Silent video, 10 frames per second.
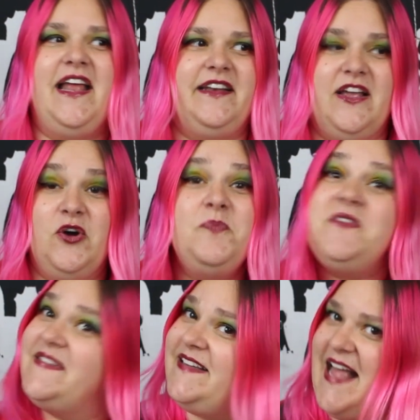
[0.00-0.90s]
and I hope
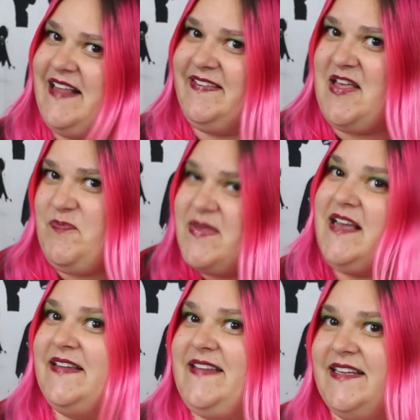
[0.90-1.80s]
she still has them
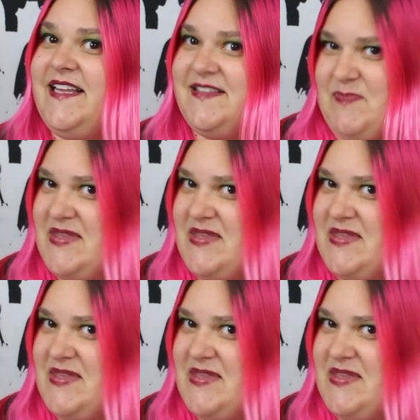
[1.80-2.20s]
because I'd like to